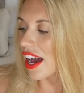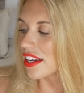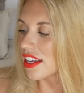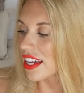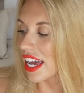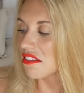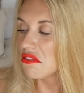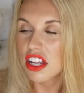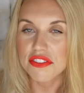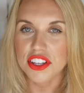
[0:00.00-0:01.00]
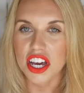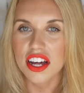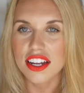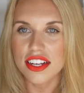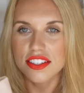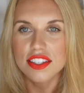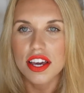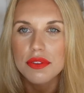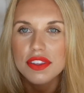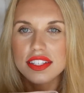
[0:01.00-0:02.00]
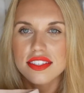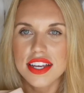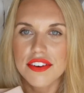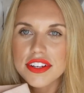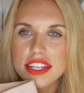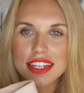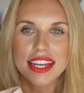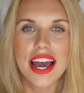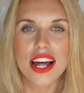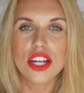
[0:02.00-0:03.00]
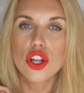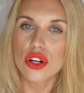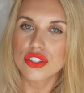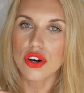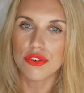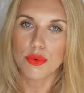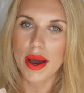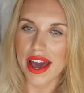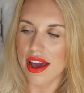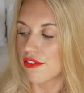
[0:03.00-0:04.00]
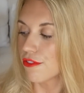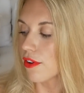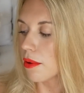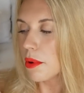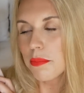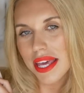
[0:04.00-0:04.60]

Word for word: and again, love the colour, so these are definitely going to get a lot of wear from